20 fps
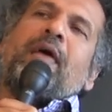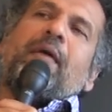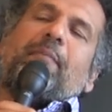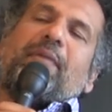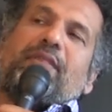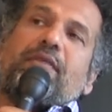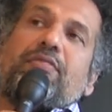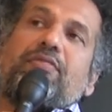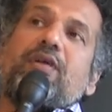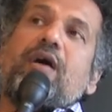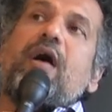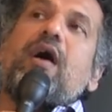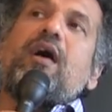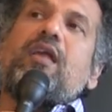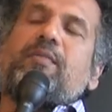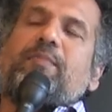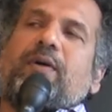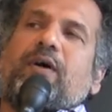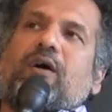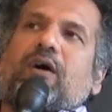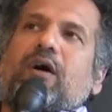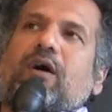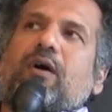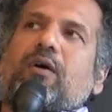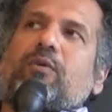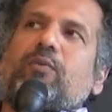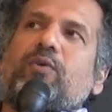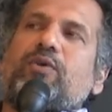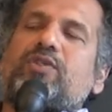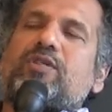But the third
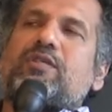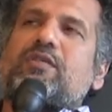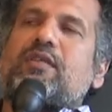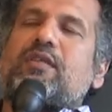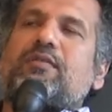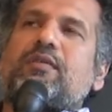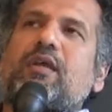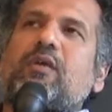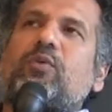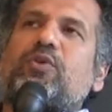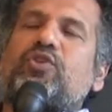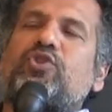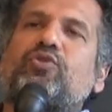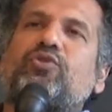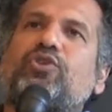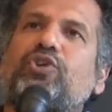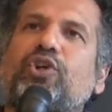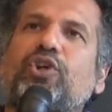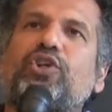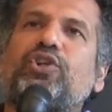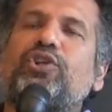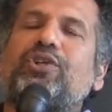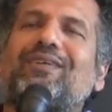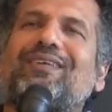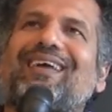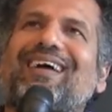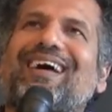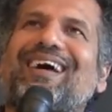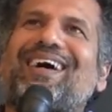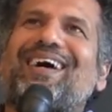part, which is the thing which you
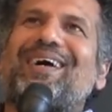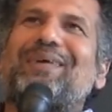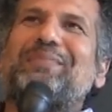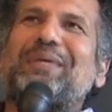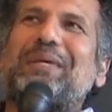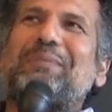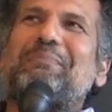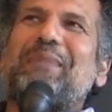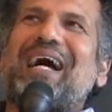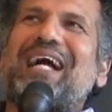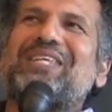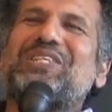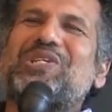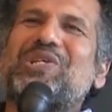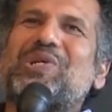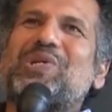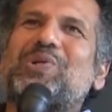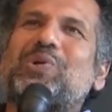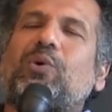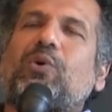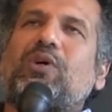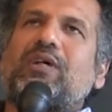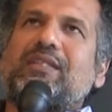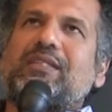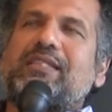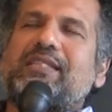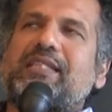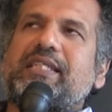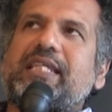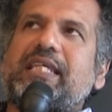couldn't um, imagine or
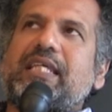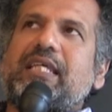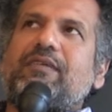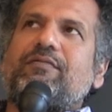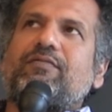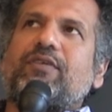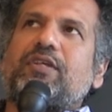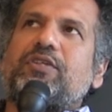conceive,